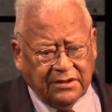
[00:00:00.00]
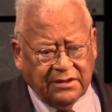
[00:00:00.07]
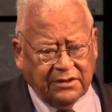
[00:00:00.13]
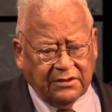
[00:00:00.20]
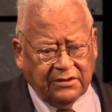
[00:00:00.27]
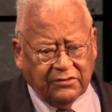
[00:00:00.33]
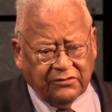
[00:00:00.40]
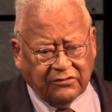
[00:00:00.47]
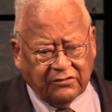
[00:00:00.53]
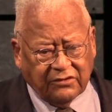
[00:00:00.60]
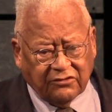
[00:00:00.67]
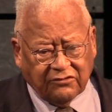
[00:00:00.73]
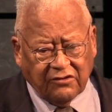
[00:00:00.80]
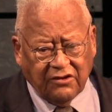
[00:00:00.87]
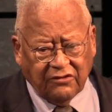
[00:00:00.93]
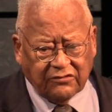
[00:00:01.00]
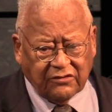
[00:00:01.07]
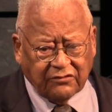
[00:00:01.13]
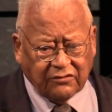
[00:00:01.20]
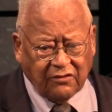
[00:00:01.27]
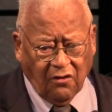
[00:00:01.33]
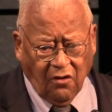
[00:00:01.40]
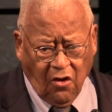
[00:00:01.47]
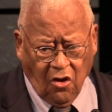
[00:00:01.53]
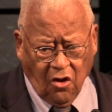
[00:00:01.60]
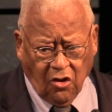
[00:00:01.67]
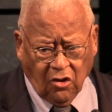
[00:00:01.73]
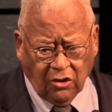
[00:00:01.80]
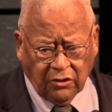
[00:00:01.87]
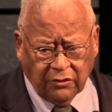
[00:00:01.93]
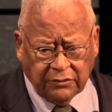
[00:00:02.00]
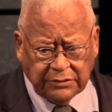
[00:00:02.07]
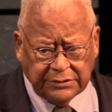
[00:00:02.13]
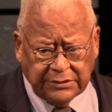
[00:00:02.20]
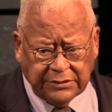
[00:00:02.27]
It is the Jesus call